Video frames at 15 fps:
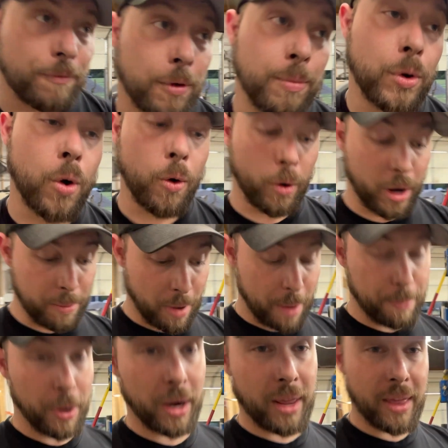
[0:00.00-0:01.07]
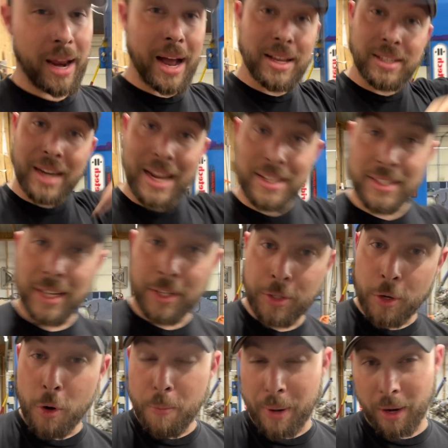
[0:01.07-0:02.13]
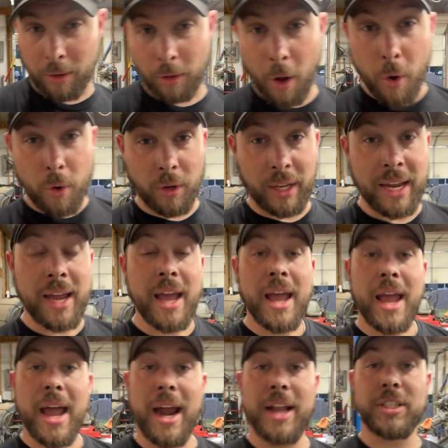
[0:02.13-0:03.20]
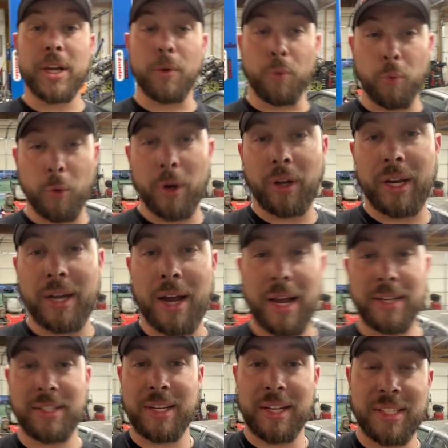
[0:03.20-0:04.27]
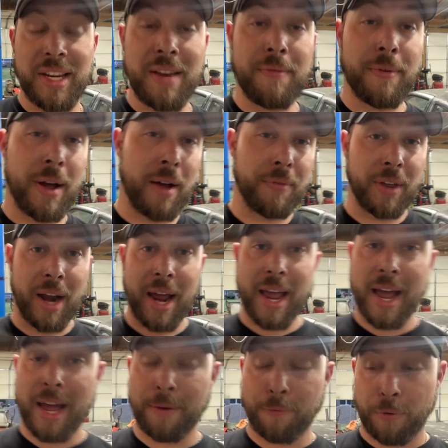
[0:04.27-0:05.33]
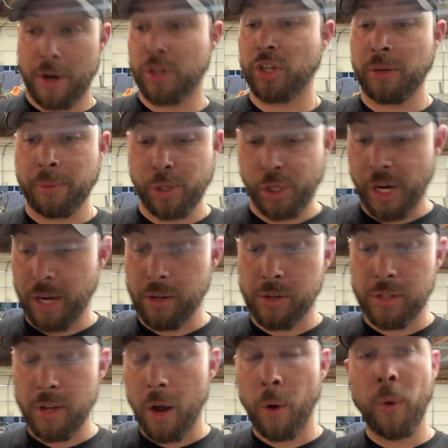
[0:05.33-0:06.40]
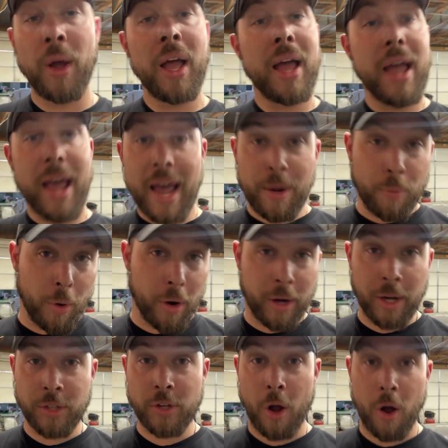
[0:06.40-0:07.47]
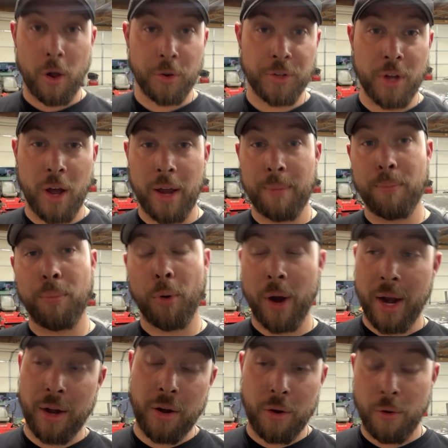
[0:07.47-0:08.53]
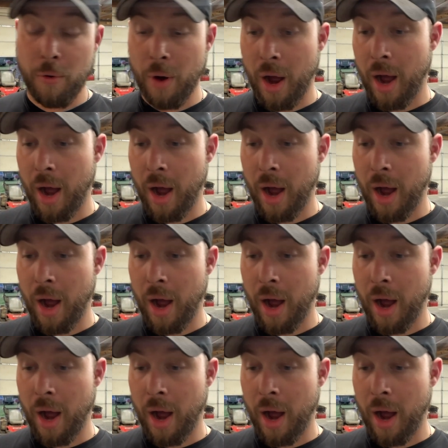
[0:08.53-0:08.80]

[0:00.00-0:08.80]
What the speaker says: from Corey, my buddy that has an 8.6 coupe here locally, and it's a really nice 16 valve that I had freshly machined. So head work is all done, brand new